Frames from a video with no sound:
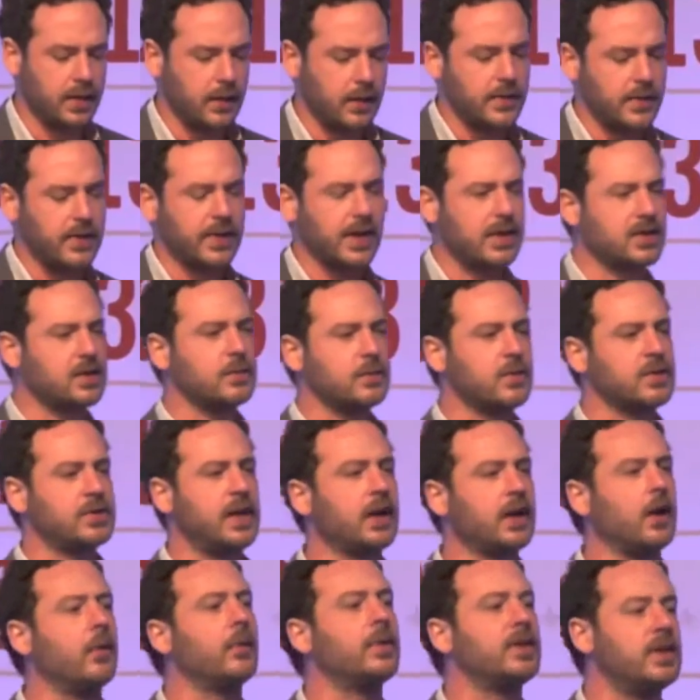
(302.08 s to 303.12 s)
you know, when you get someone
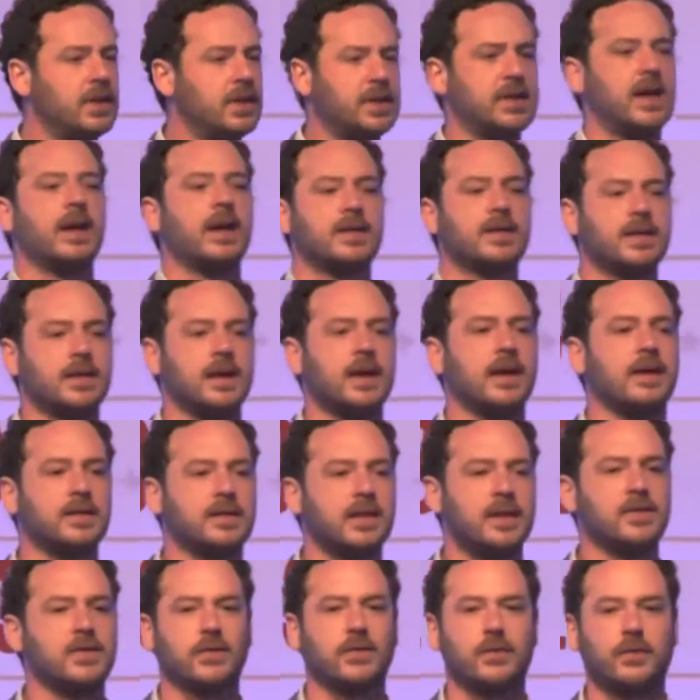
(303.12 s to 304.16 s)
saying, oh, we did a text
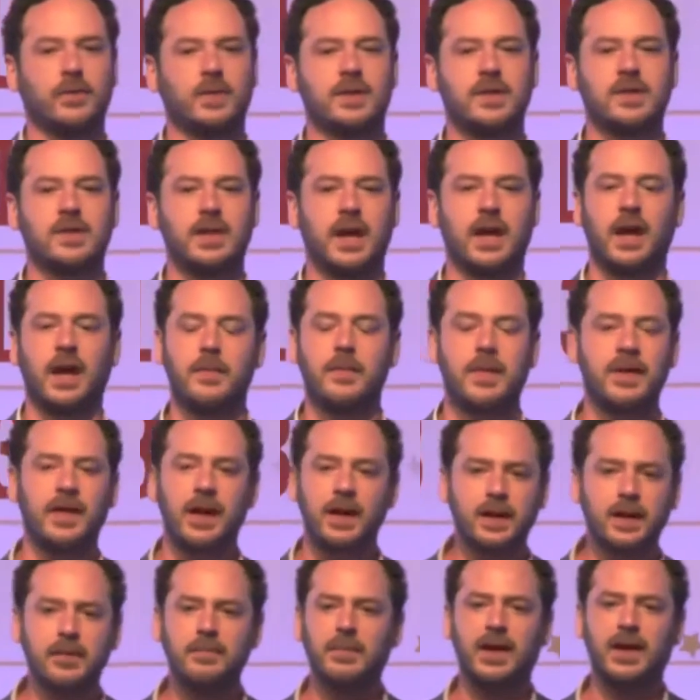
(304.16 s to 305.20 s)
analysis on all this data, I mean,
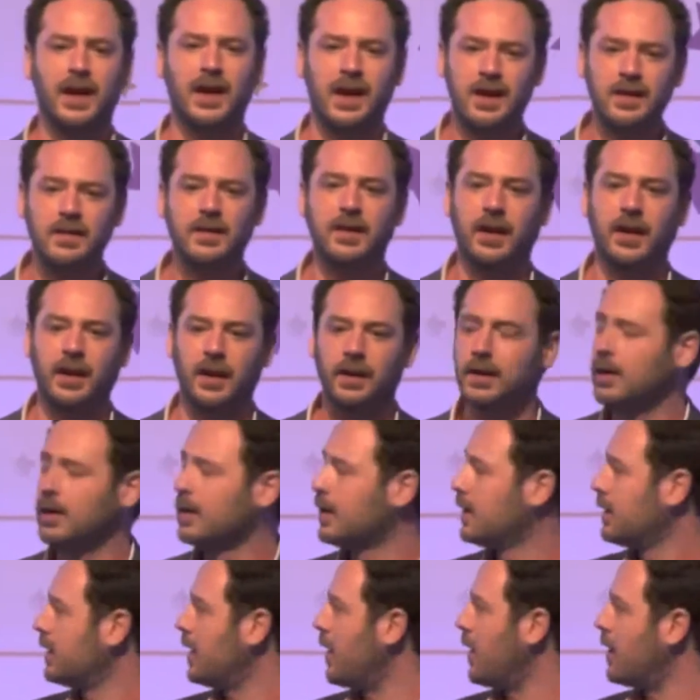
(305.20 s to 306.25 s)
that can mean anything.
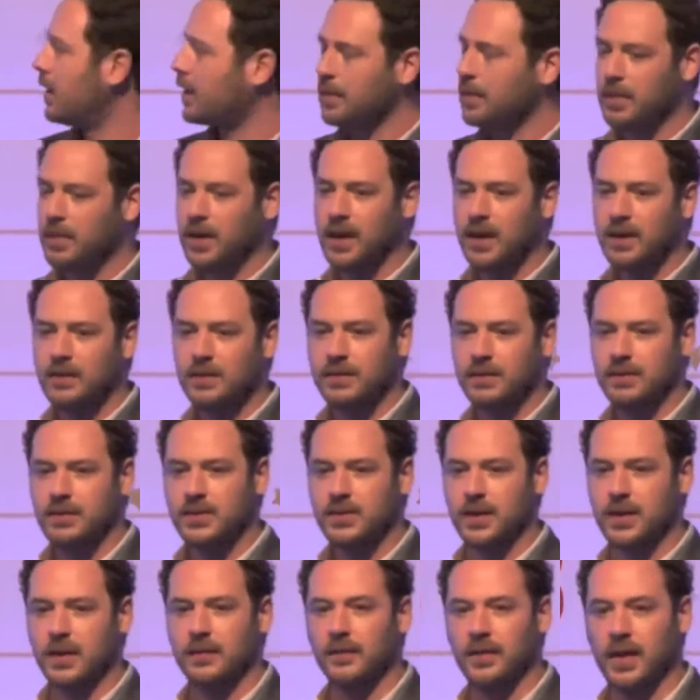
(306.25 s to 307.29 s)
You know, it can mean
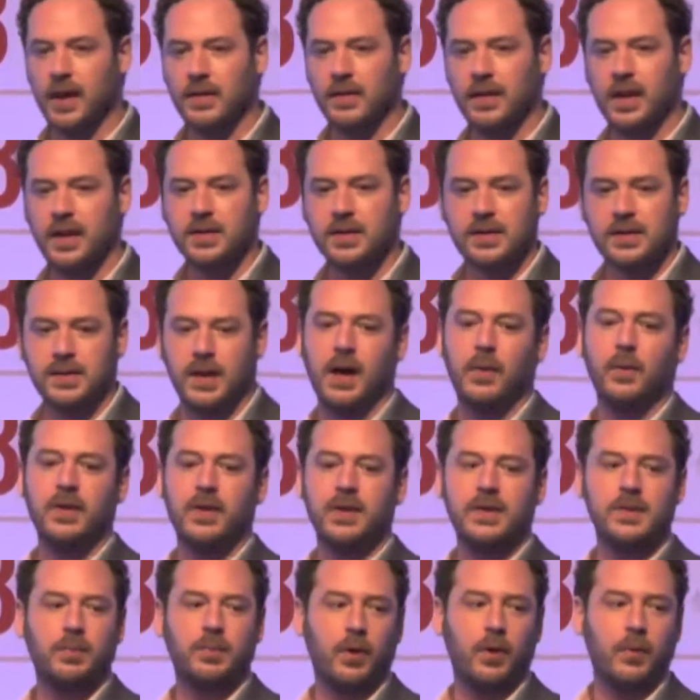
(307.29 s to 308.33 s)
stuff like this. I
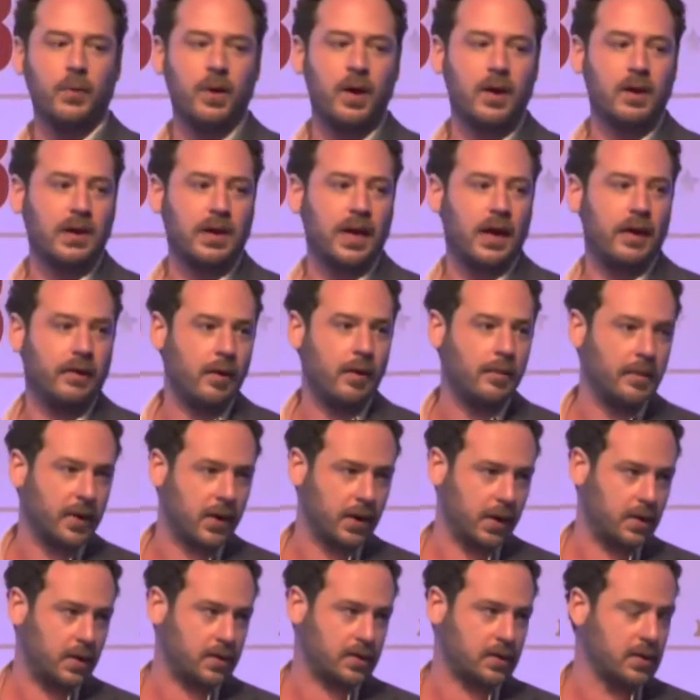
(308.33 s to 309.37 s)
wanted to put a word cloud up
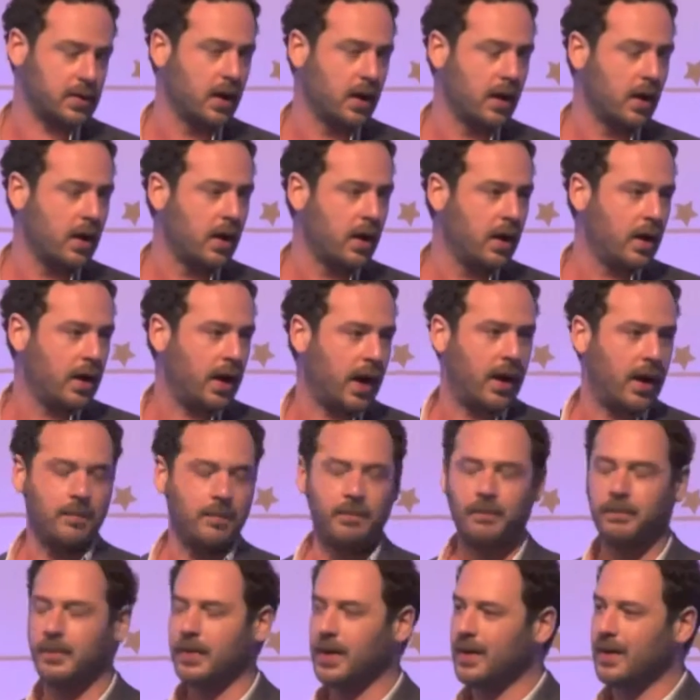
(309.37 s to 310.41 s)
because,
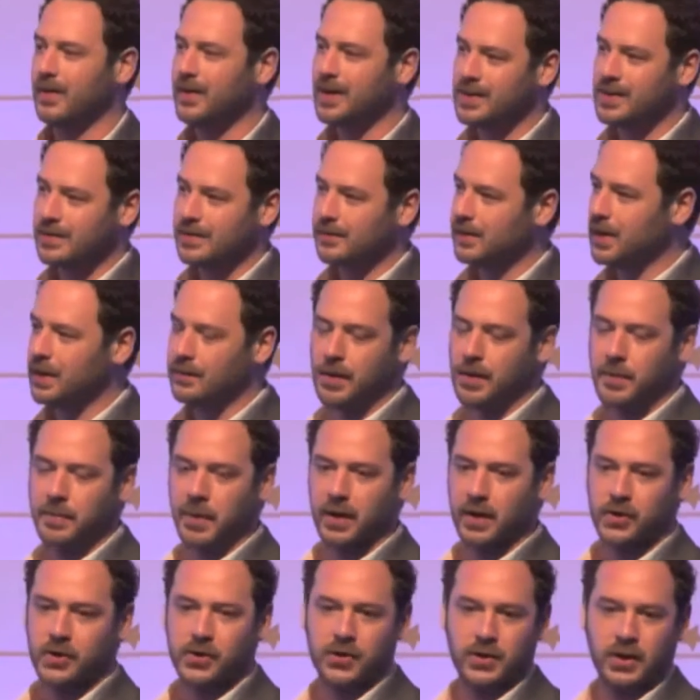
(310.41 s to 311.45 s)
you know, these are really
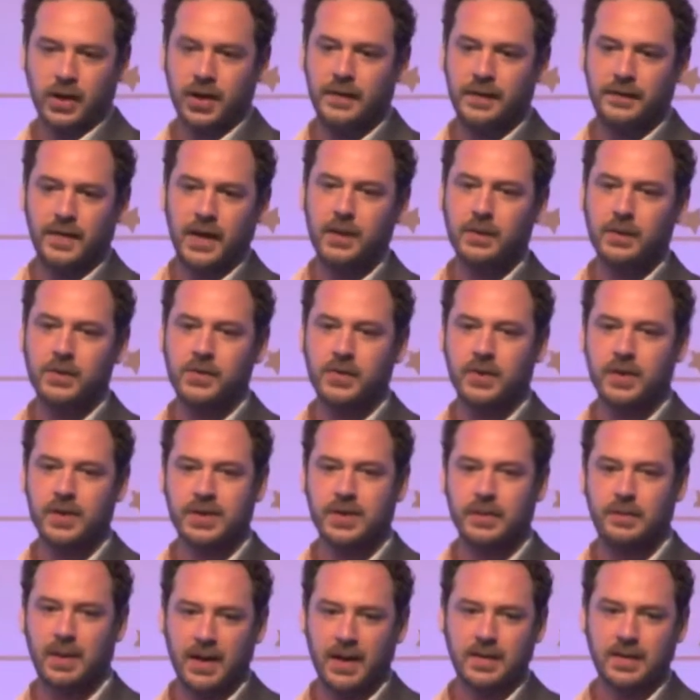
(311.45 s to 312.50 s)
rubbish. And if anyone
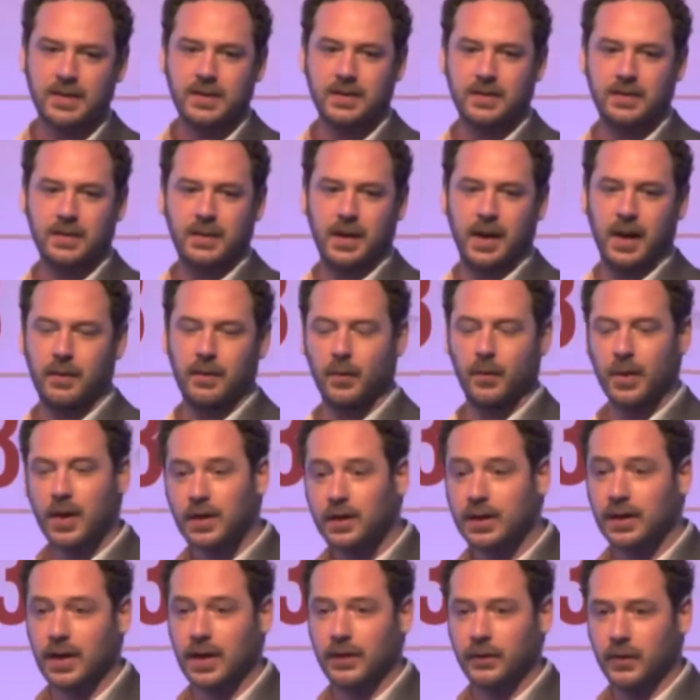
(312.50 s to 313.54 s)
tries to pass a
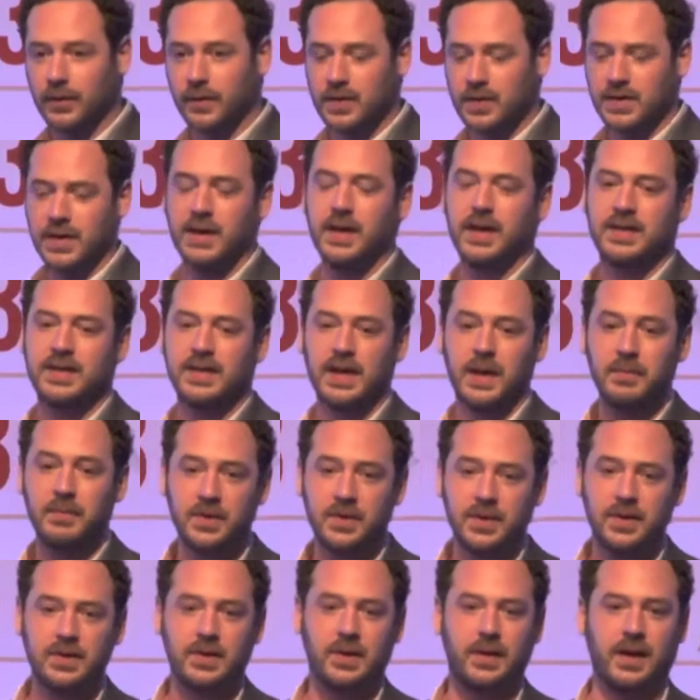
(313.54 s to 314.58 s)
word cloud off as any
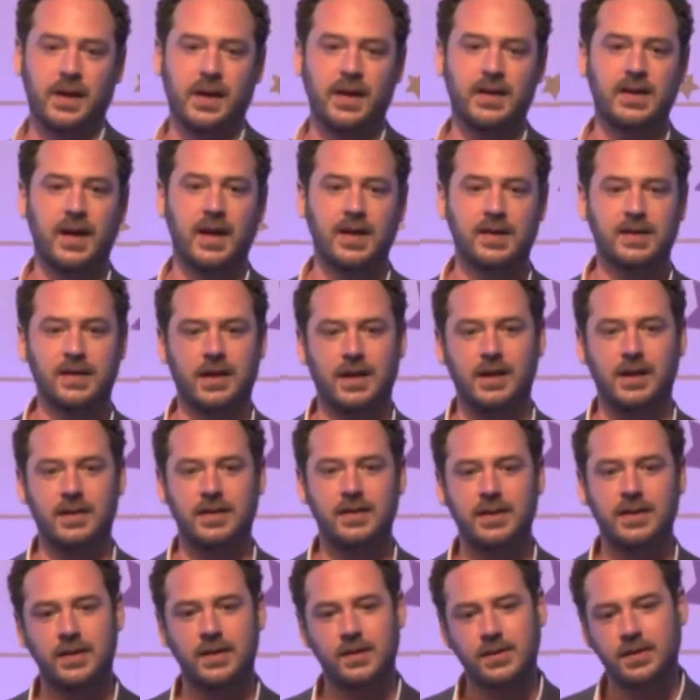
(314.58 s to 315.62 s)
attempt at doing any text
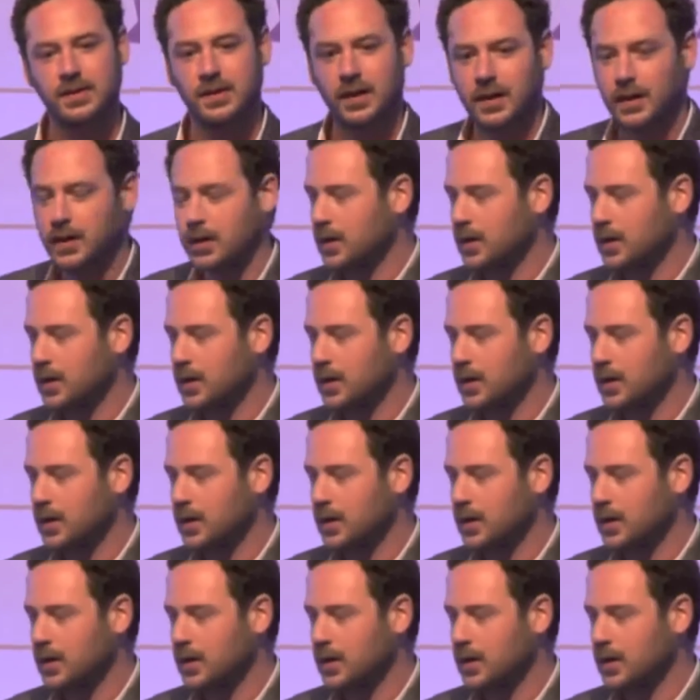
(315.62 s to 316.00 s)
analysis,